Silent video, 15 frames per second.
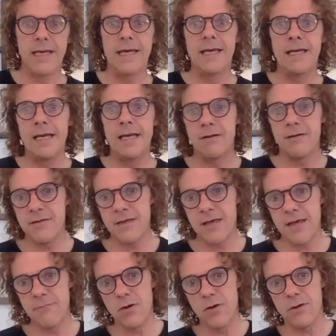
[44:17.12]
Now, the
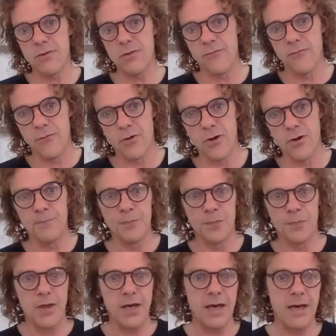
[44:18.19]
same goes for
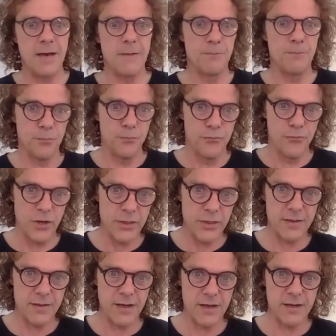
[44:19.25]

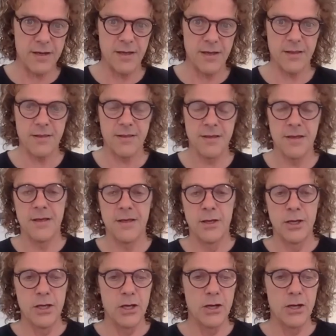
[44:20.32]
breathing techniques.
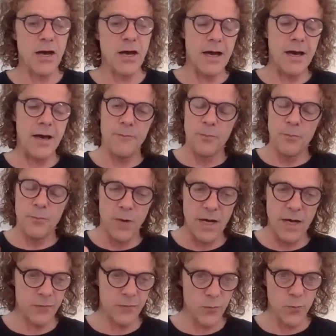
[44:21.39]

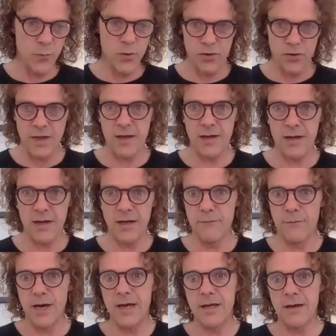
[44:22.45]
My 2 words I
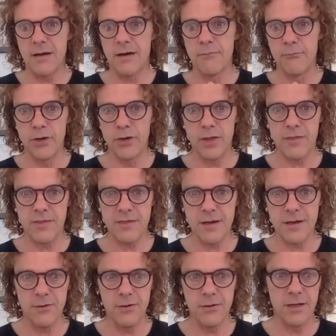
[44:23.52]
live by are breathe
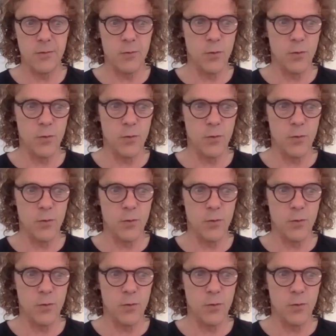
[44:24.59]
slowly.